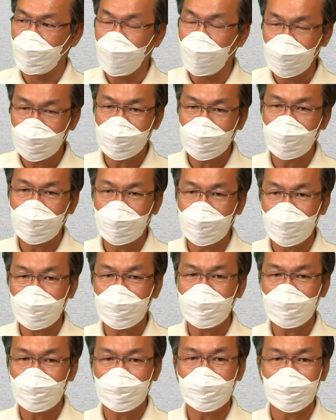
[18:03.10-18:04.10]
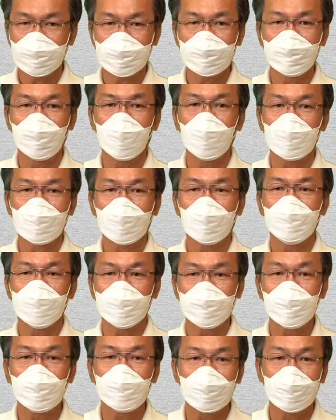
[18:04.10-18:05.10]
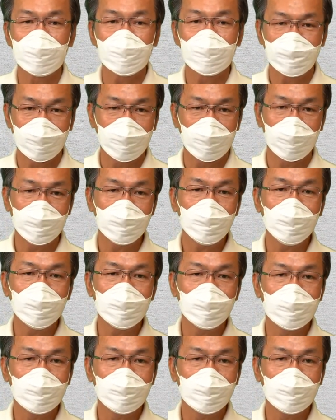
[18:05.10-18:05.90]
organize small competitions for them,